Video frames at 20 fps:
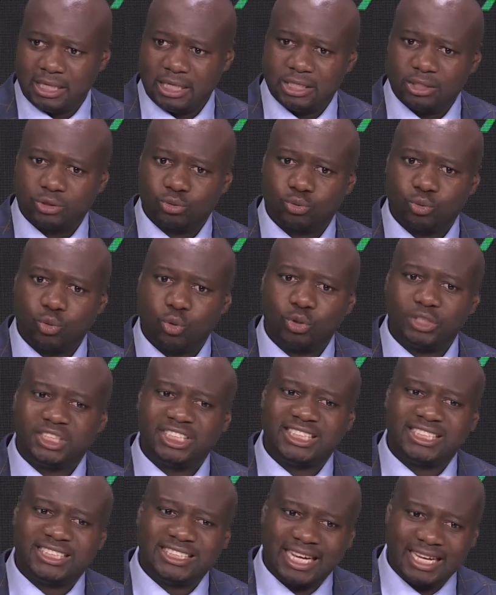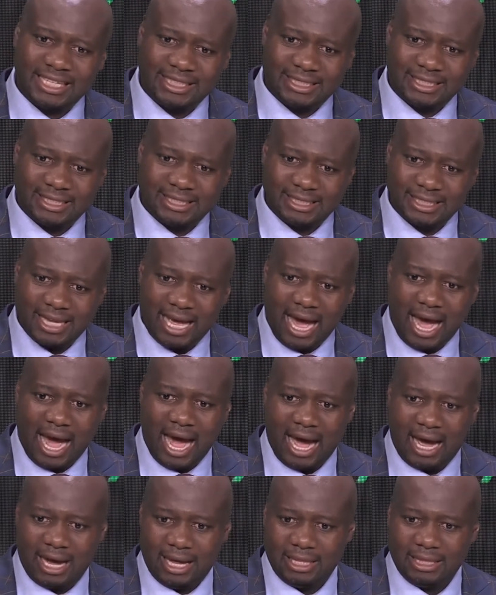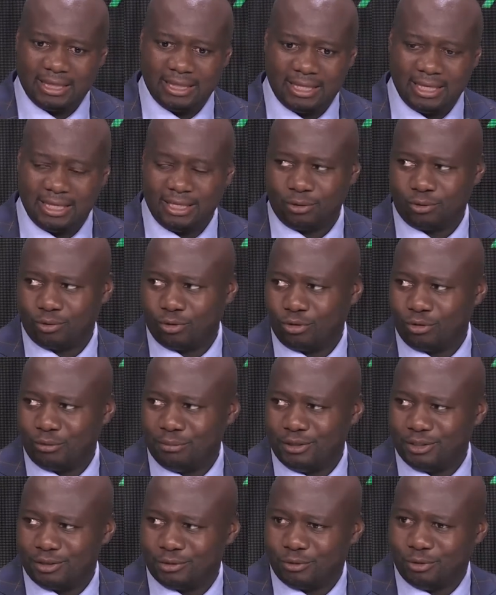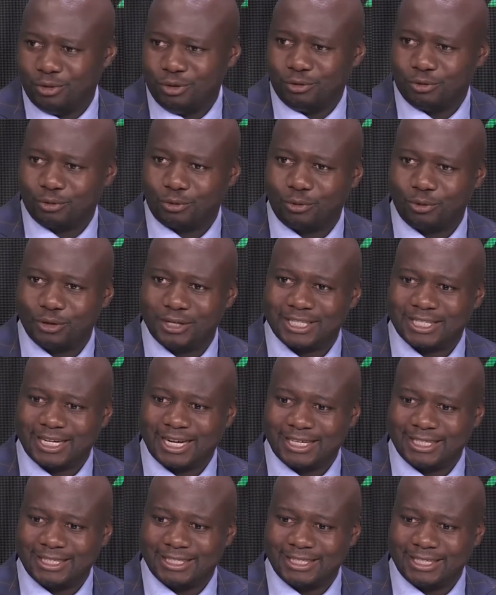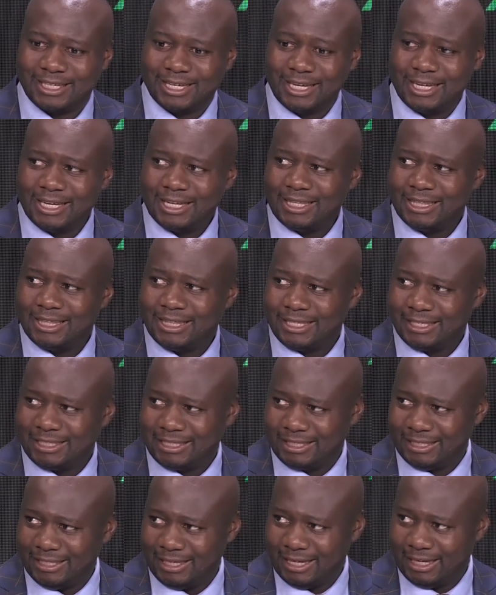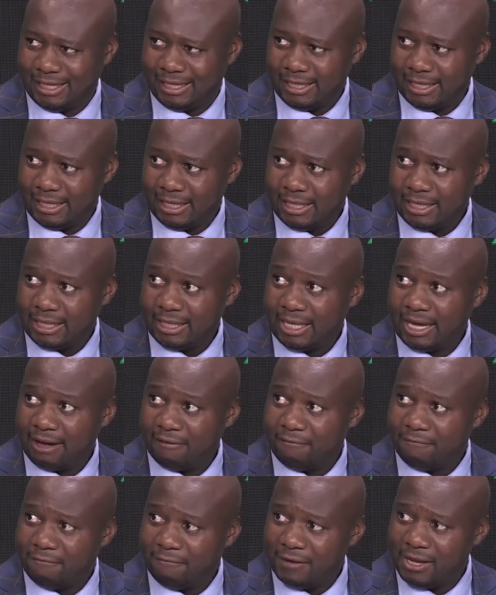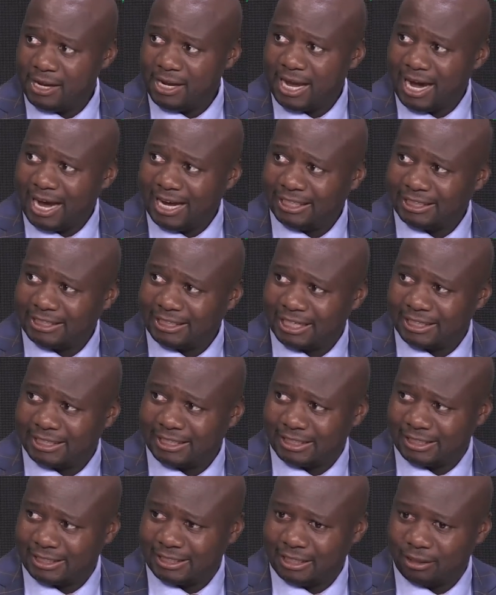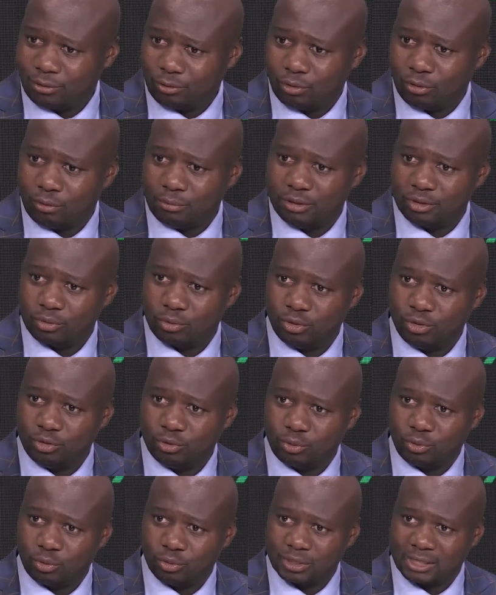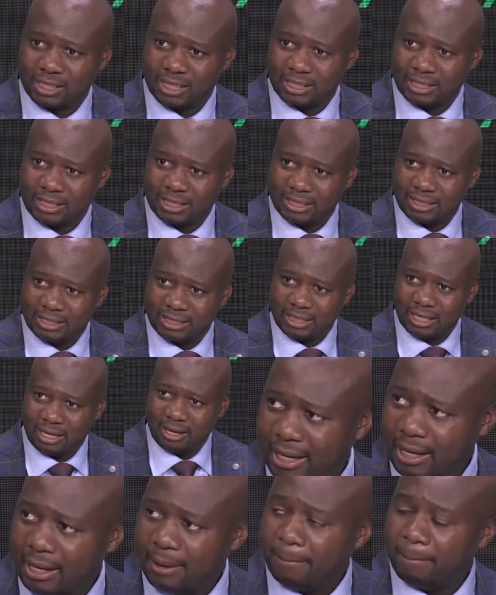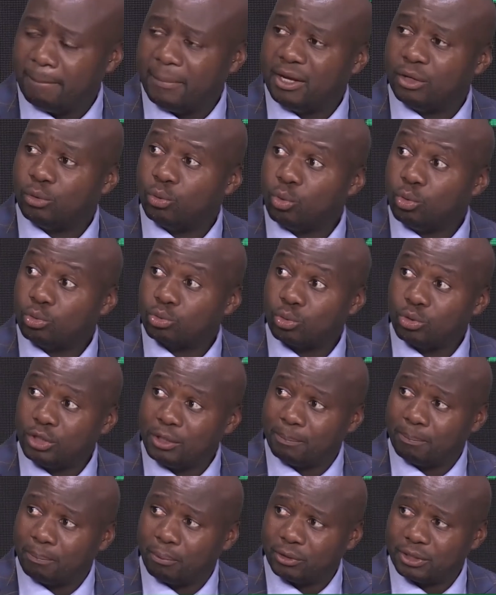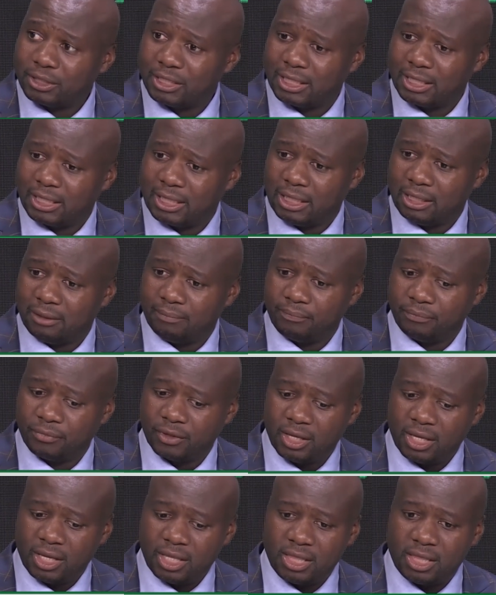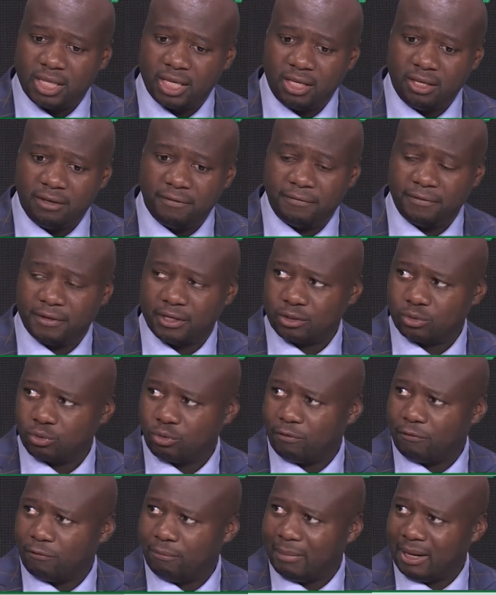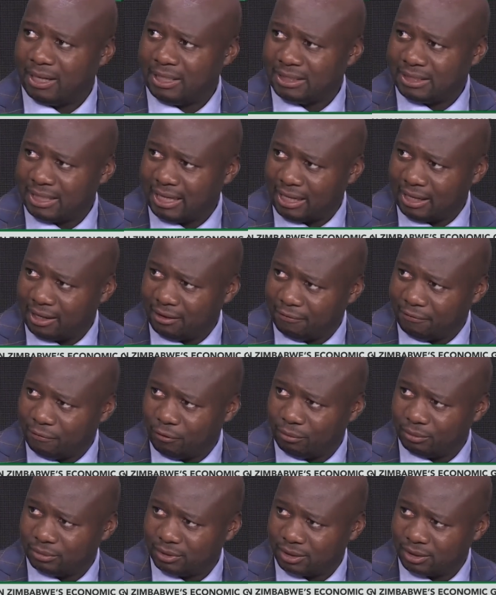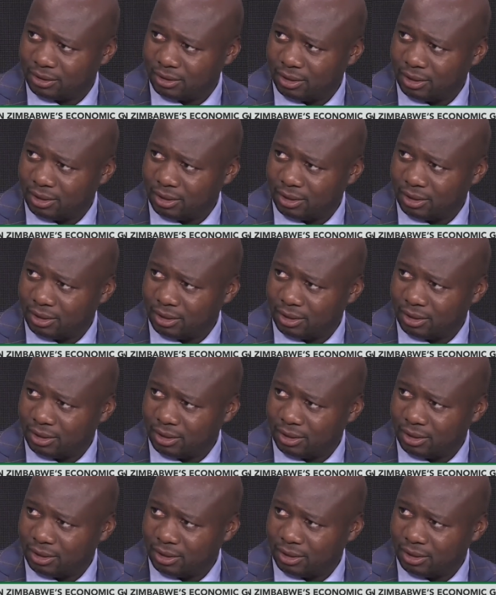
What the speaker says: So chances are the economy is going to contract this year. There are very high chances the economy is going to contract this year. And also importantly, the effects of monetary reforms.